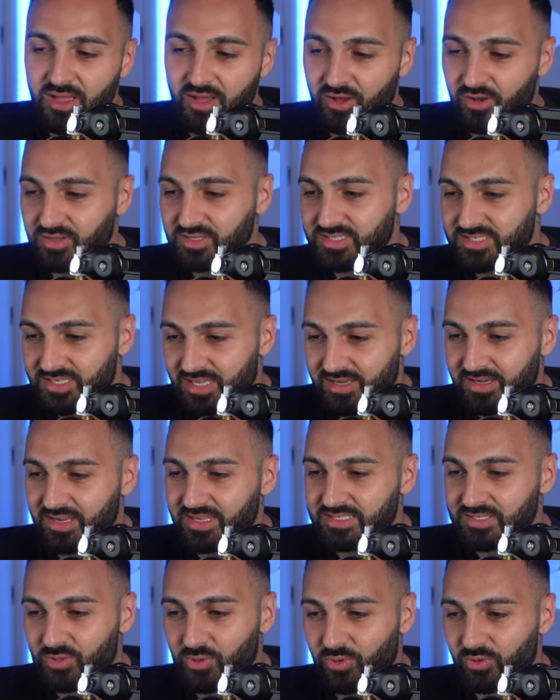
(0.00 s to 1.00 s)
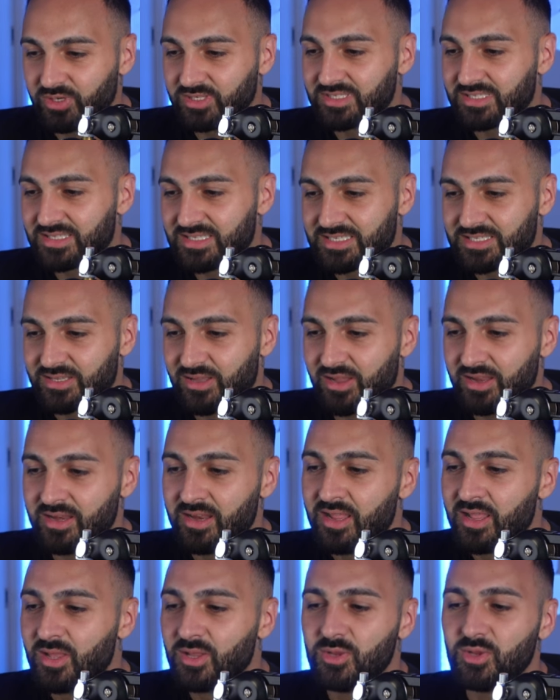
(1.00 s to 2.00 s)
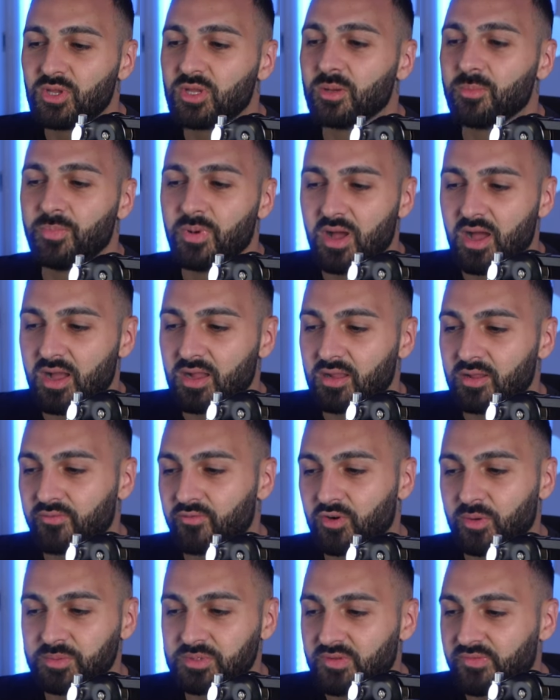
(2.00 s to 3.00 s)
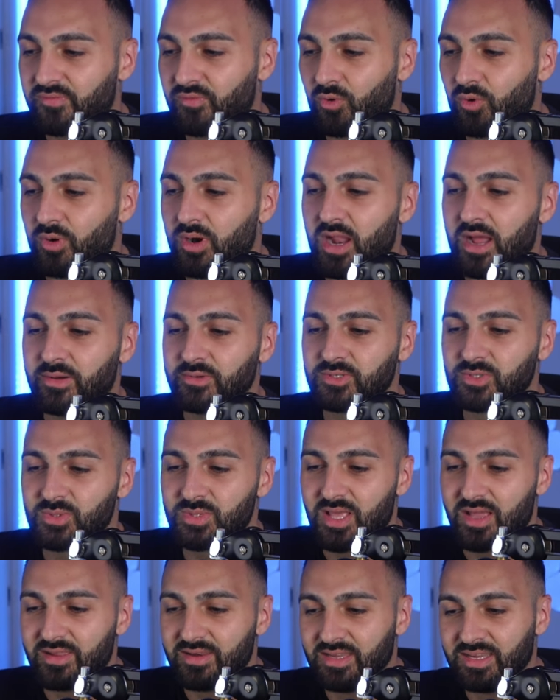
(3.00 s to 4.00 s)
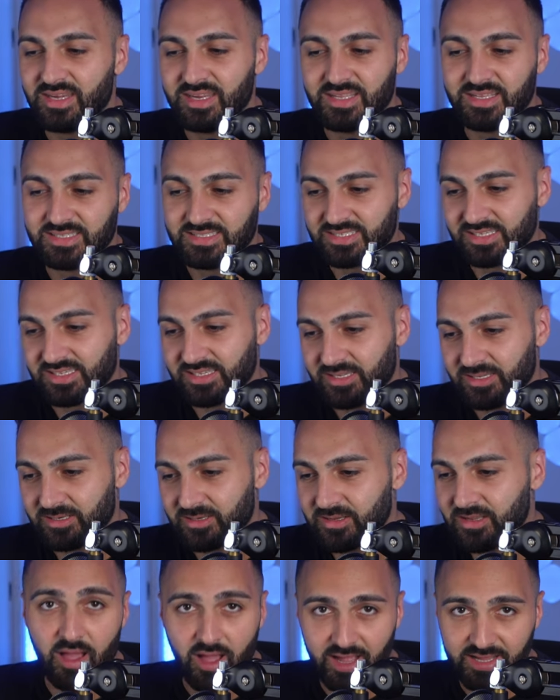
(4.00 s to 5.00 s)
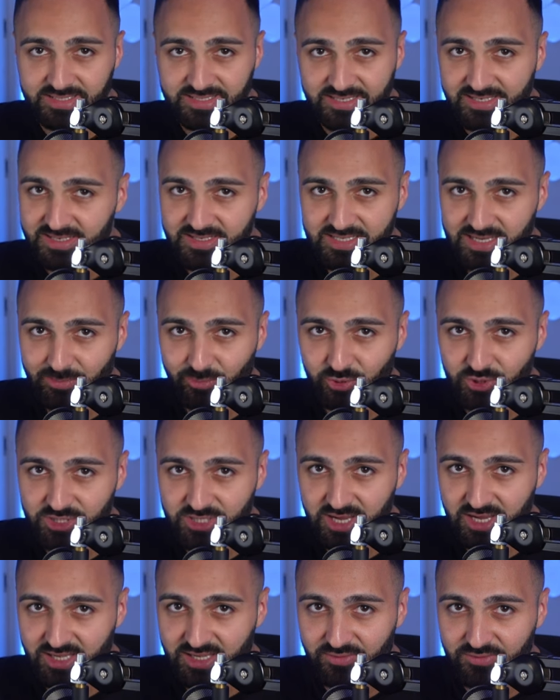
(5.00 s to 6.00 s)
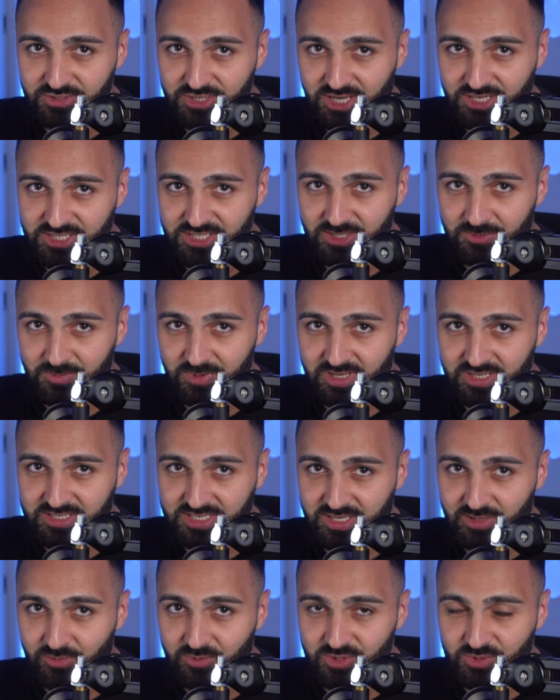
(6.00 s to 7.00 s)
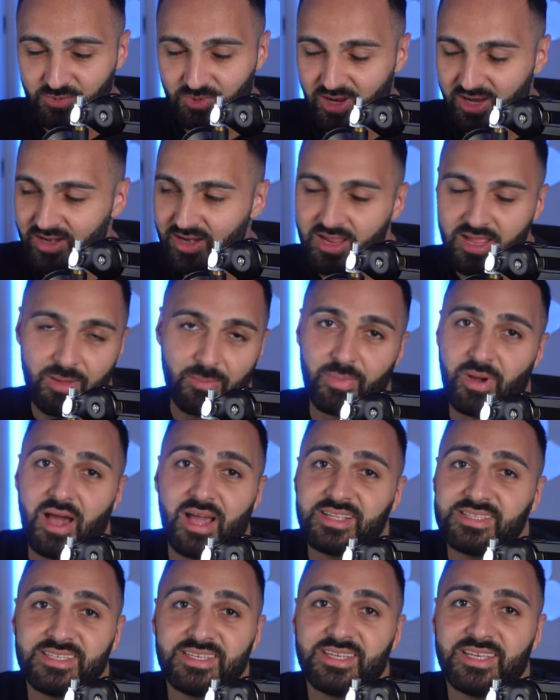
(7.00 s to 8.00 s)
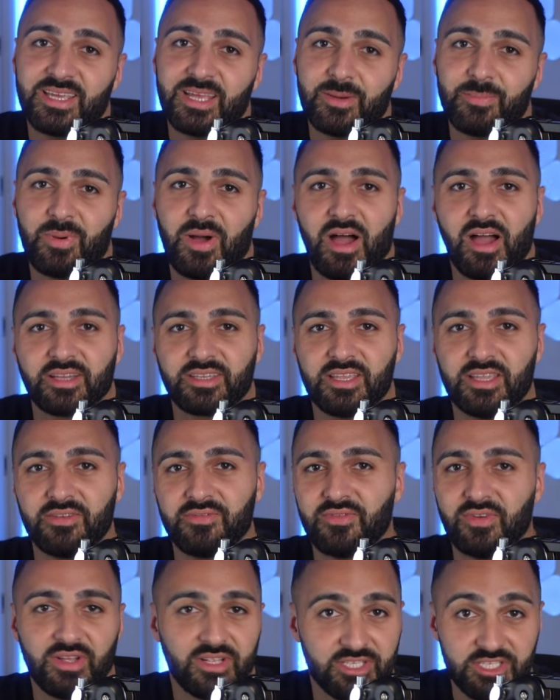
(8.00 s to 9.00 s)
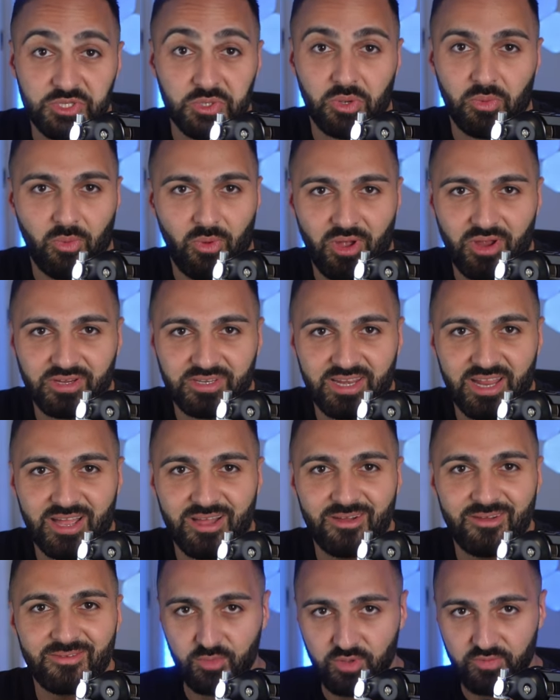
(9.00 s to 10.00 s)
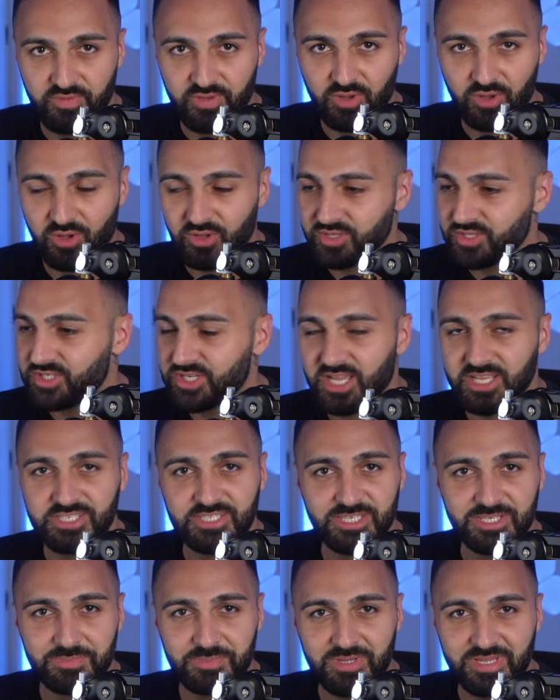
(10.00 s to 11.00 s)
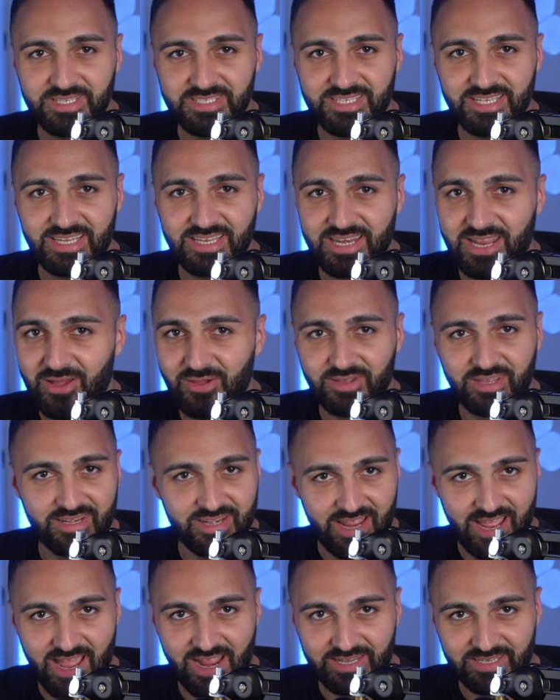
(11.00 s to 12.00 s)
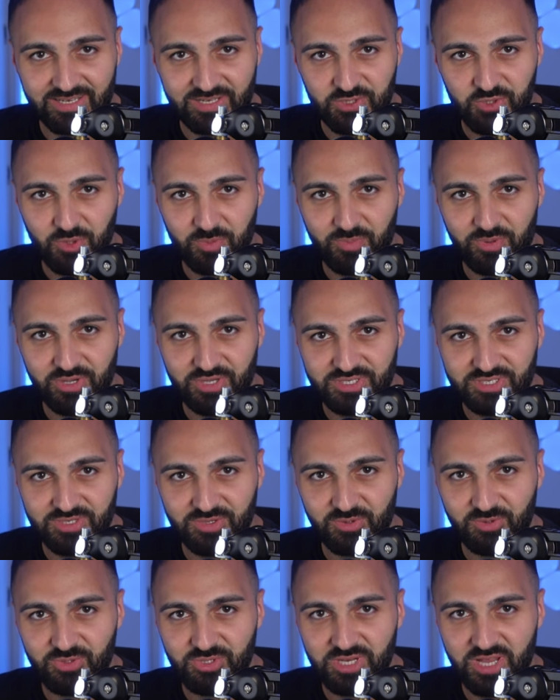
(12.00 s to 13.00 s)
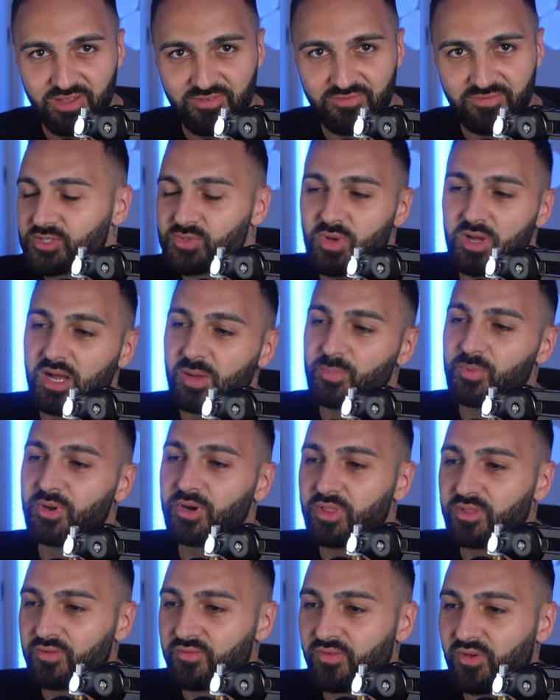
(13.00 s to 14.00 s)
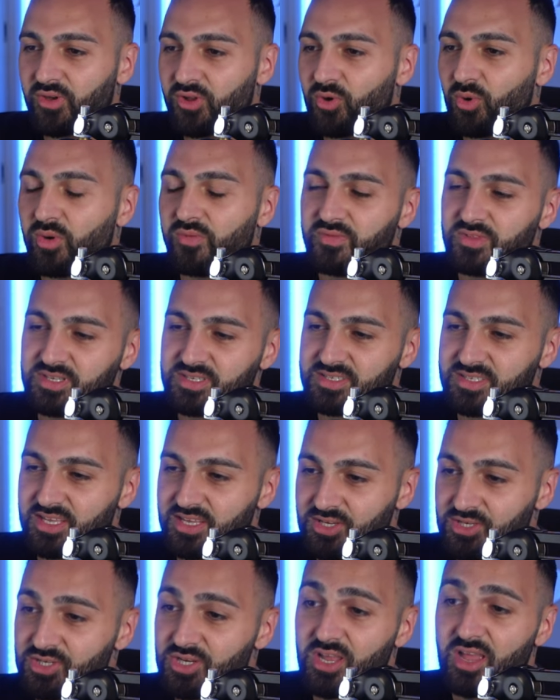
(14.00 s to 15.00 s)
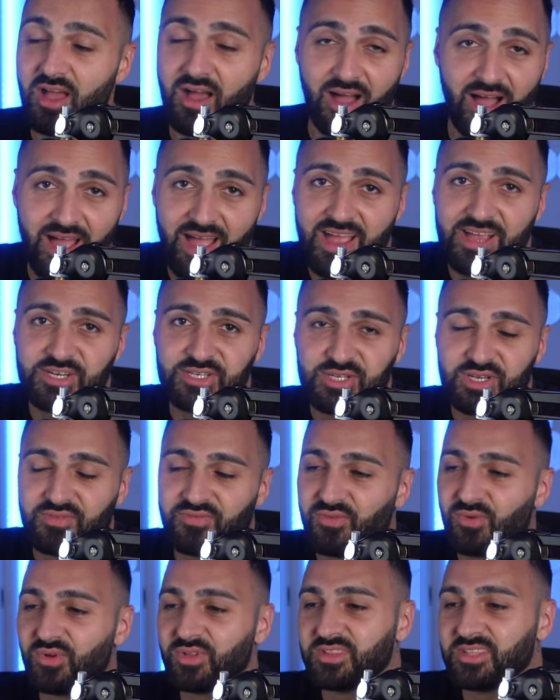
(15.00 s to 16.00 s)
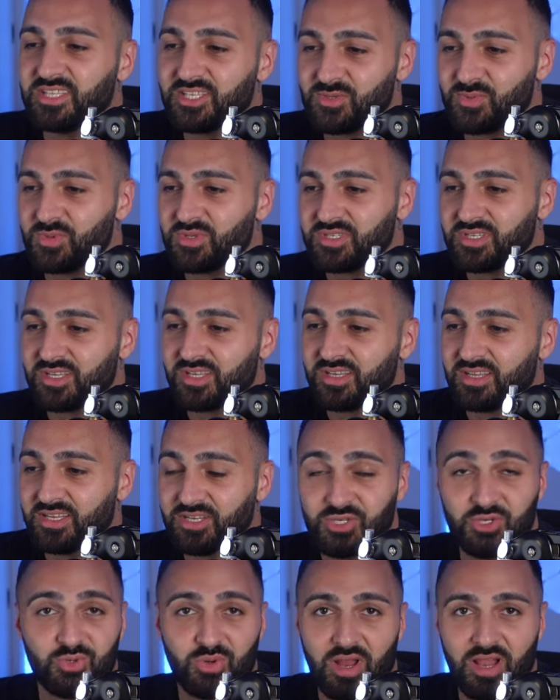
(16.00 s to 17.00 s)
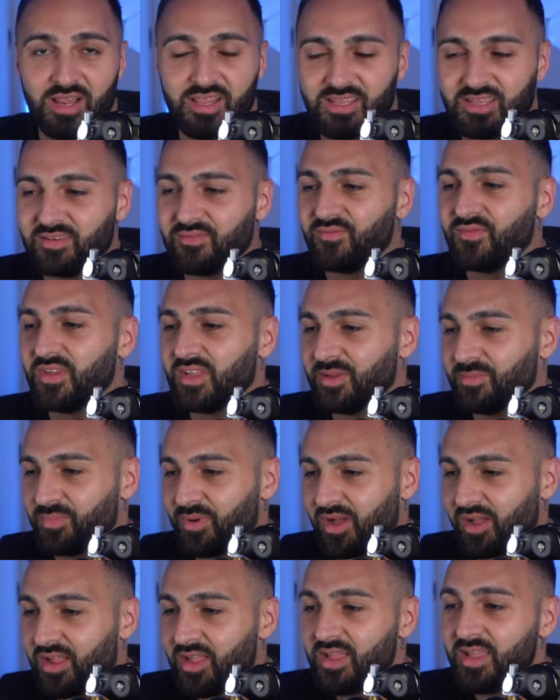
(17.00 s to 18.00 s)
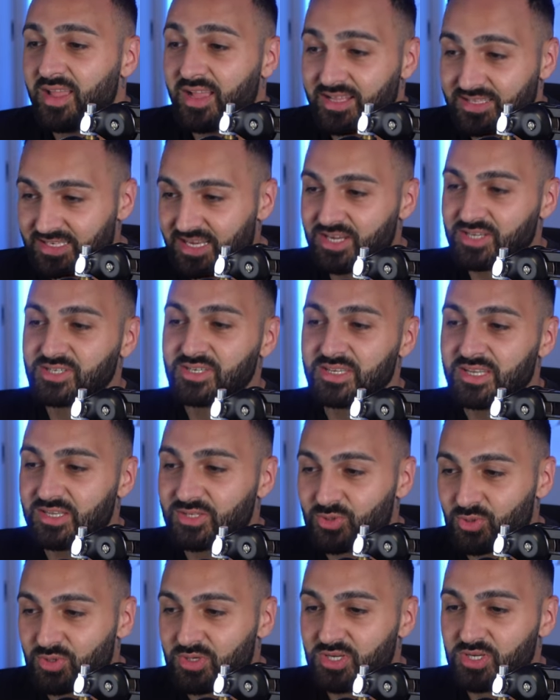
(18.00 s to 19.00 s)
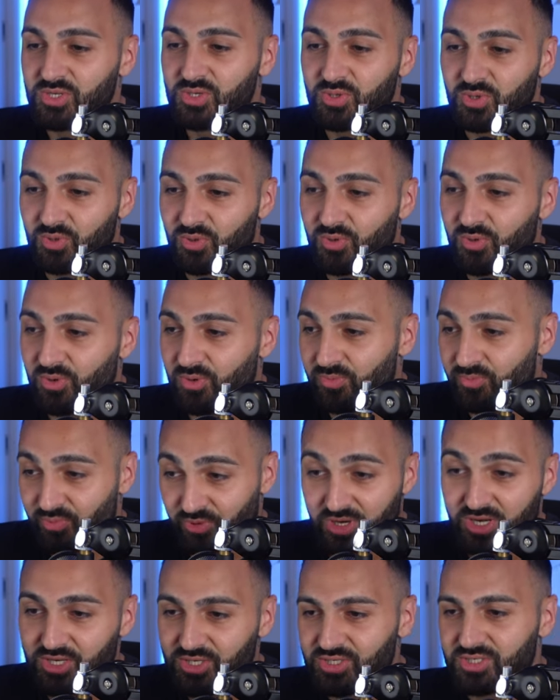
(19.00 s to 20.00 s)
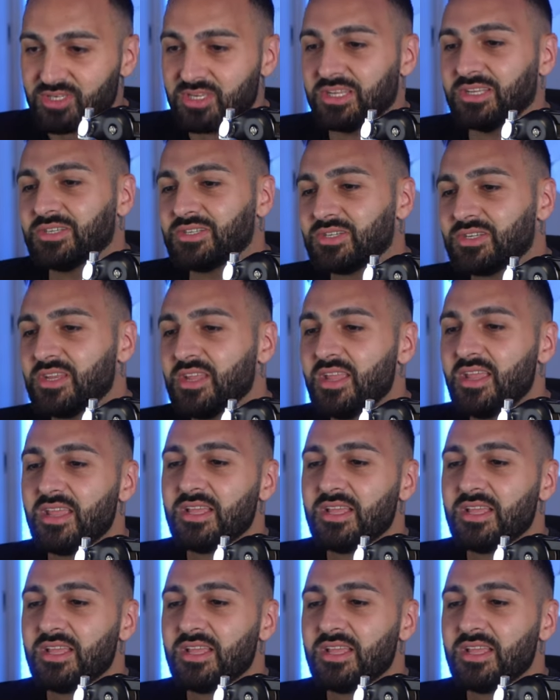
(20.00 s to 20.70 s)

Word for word: On Sundays, according to the sign, you can park for up to four hours without needing a ticket. I didn't double check if ChatGPT was right, but I didn't get a parking fine, so it worked out. Moving on, ChatGPT now can act as your personal chef. So I uploaded the photo of this dish. I actually thought this was an Australian thing, but it's actually a traditional British dish.